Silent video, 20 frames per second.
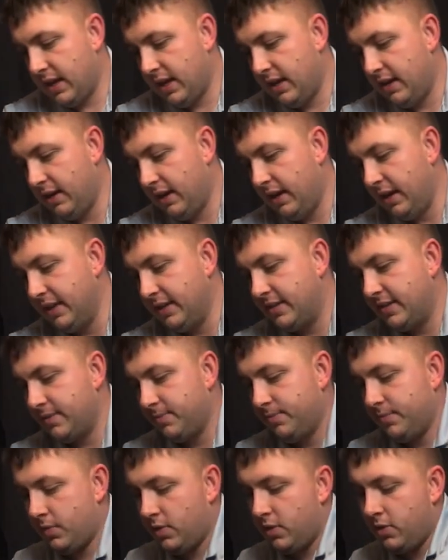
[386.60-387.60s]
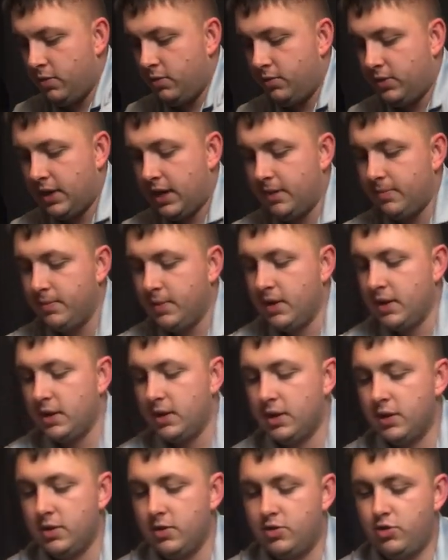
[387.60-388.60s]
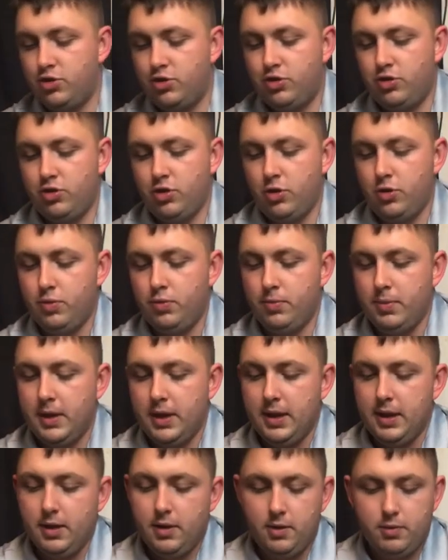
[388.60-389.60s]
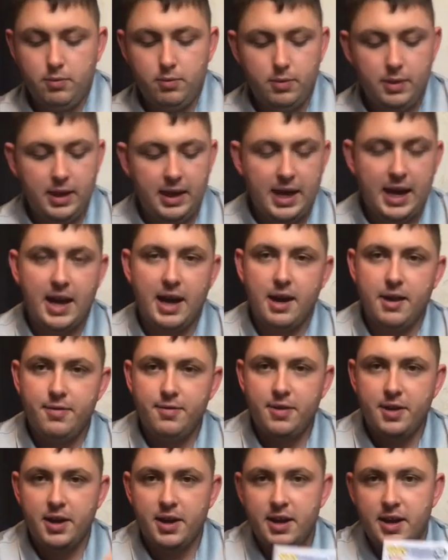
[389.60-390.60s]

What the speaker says: and Elise. Okay, so we have